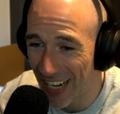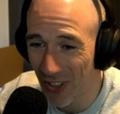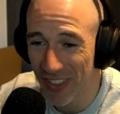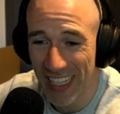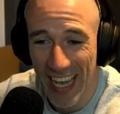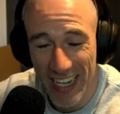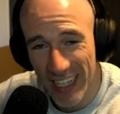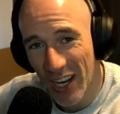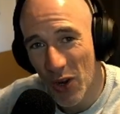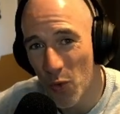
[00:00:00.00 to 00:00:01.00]
I don't care
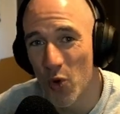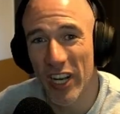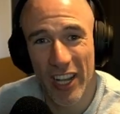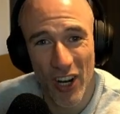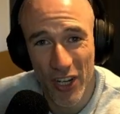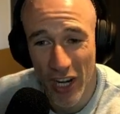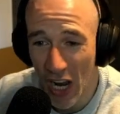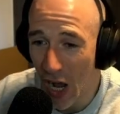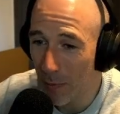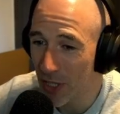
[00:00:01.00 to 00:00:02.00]
who they are,
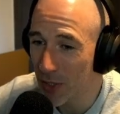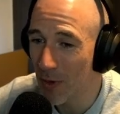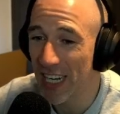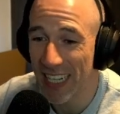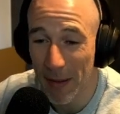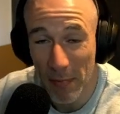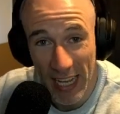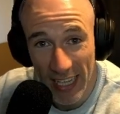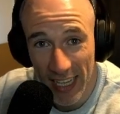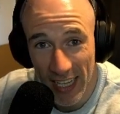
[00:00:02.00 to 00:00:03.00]
how much money they
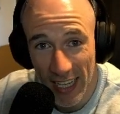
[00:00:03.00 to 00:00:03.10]
make